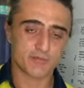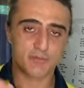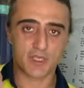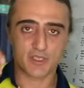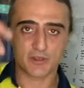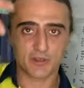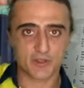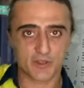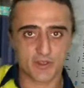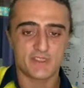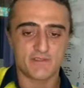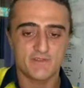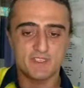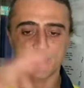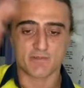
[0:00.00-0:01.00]
because
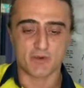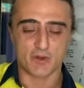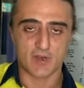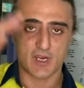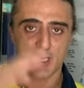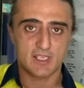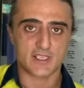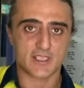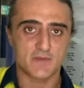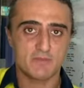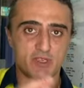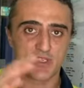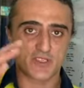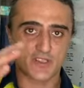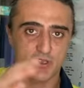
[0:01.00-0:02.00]
the visible light has
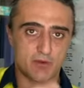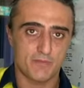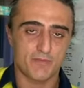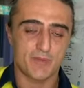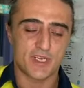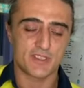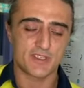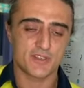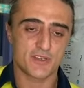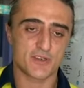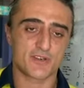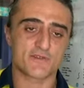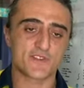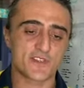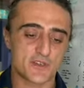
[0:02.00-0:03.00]
been stopped by the
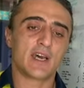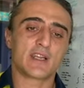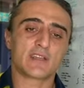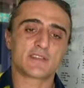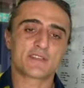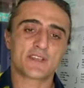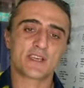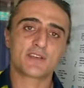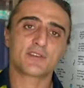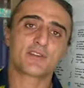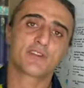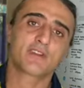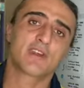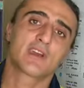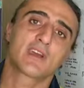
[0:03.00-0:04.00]
surface and
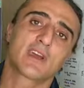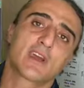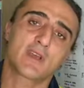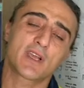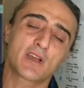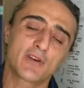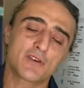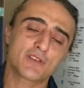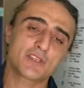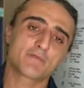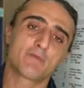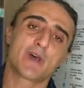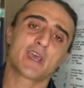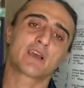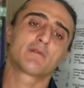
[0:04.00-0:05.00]
second thing it goes
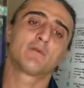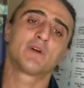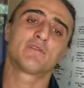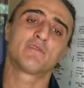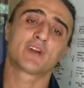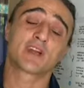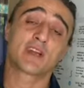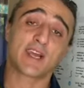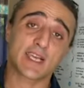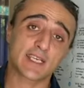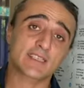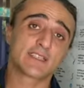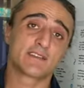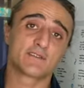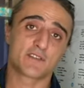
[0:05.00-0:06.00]
back with a
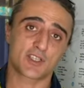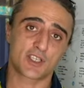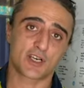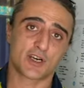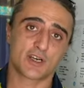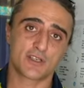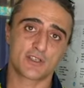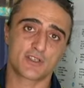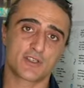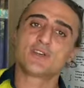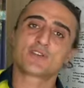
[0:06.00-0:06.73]
negative charge.